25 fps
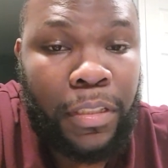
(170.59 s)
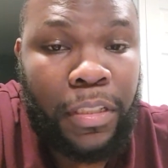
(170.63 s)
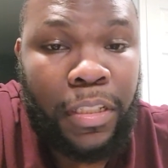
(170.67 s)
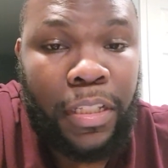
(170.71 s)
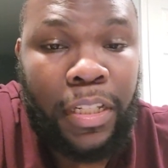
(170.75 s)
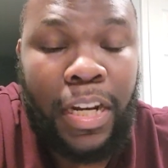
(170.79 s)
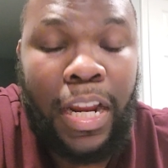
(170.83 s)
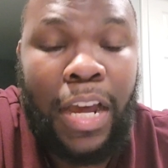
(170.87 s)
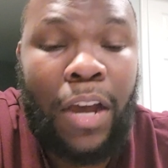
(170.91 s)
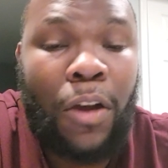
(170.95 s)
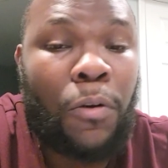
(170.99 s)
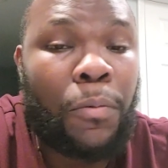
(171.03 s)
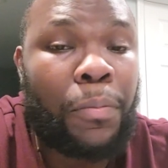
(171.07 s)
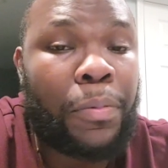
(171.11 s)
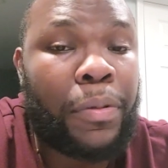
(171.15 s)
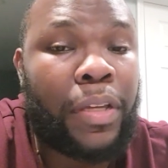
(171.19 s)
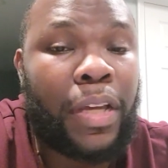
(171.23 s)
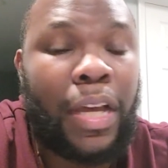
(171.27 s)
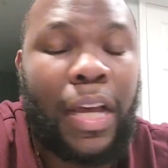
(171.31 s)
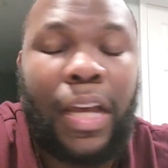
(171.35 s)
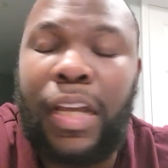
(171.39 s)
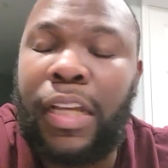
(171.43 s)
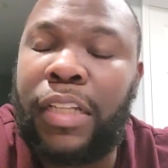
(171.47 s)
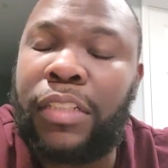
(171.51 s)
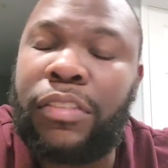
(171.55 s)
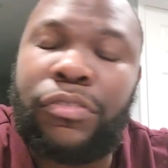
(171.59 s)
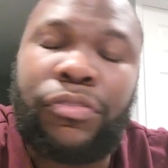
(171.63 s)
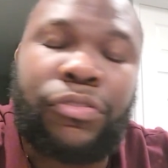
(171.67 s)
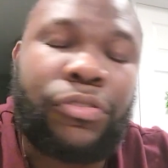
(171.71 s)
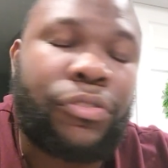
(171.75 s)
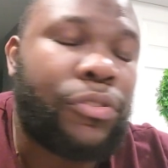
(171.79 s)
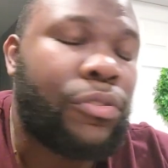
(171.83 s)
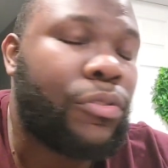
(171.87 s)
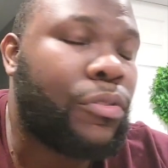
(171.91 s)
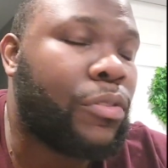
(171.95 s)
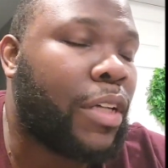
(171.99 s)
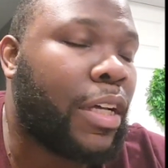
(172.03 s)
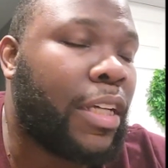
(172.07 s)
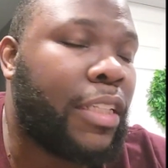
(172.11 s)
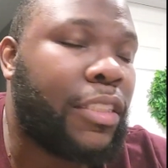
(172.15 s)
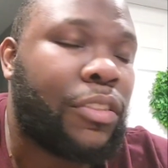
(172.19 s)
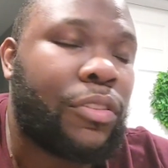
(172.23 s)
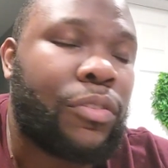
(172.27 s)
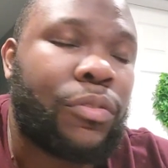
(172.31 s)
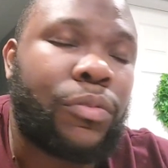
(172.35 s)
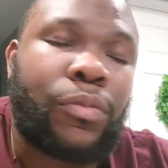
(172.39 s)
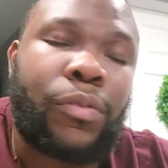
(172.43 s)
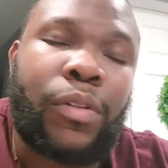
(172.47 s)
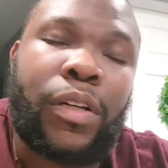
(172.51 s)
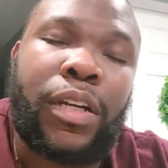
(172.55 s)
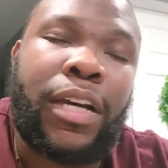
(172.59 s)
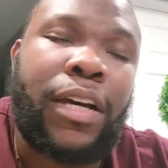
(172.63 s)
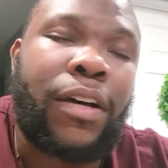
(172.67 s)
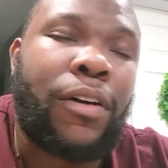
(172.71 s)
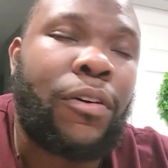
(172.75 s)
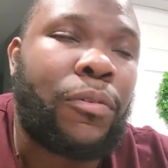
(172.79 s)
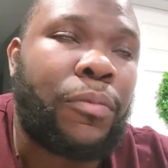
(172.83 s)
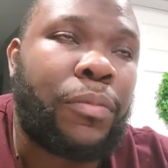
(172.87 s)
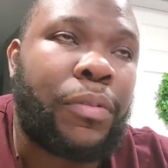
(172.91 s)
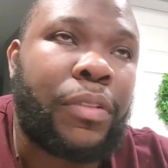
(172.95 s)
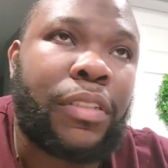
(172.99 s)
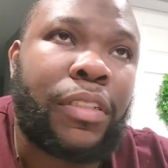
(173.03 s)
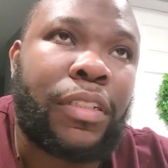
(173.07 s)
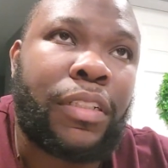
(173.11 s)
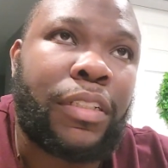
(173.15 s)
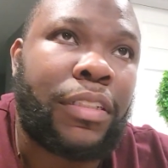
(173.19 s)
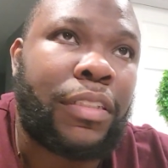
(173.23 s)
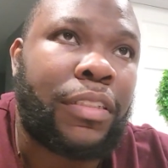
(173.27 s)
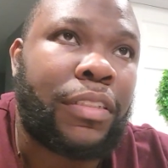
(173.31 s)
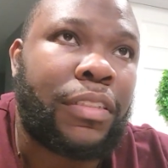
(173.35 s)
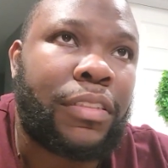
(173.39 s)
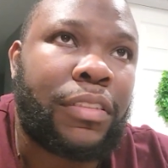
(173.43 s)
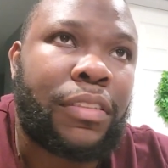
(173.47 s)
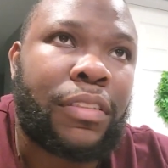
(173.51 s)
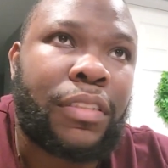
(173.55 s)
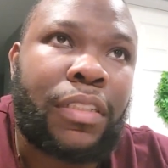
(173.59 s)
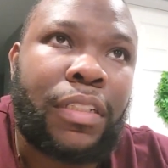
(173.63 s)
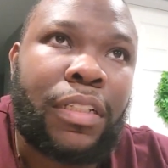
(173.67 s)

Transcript: And I hope he does.